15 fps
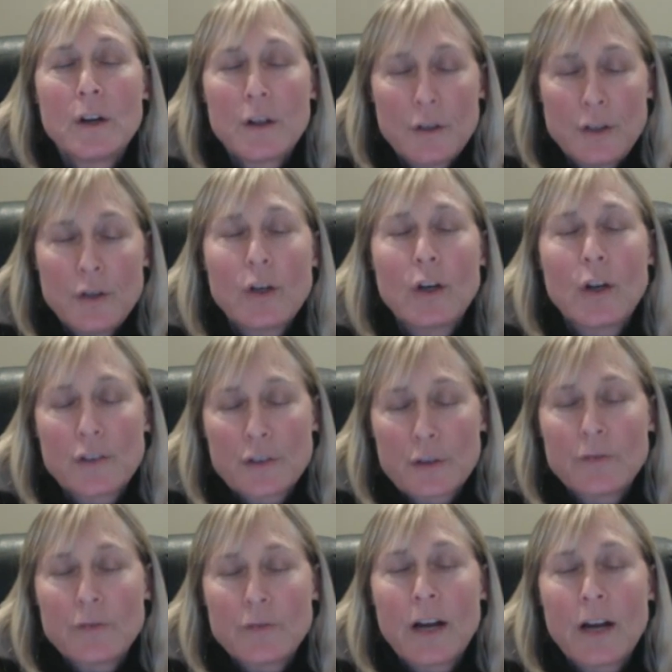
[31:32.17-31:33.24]
you could also
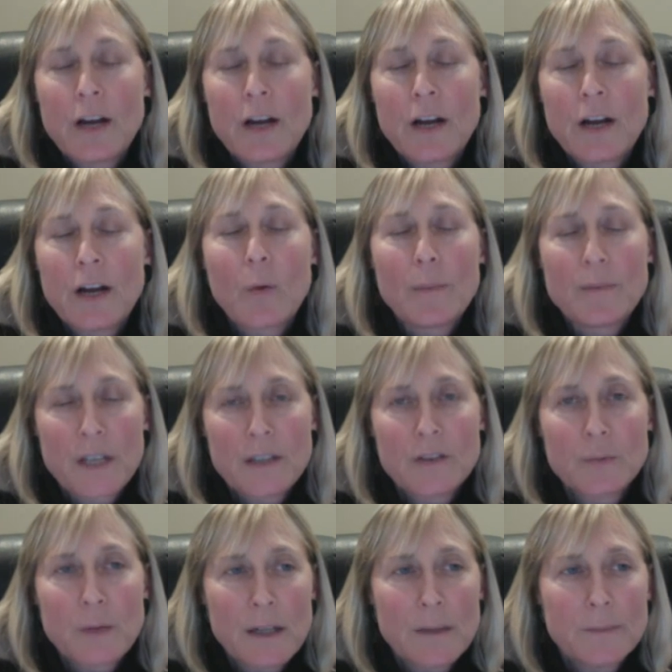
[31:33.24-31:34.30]
find that on our website as
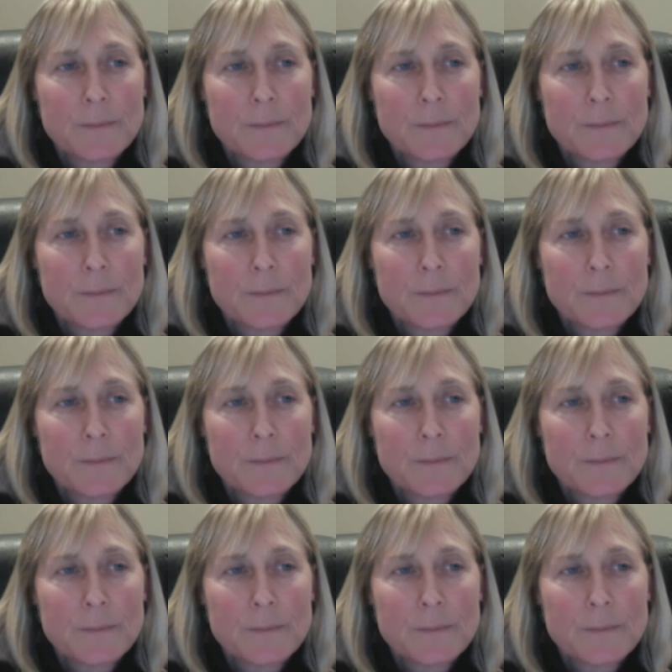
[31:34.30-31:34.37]
well.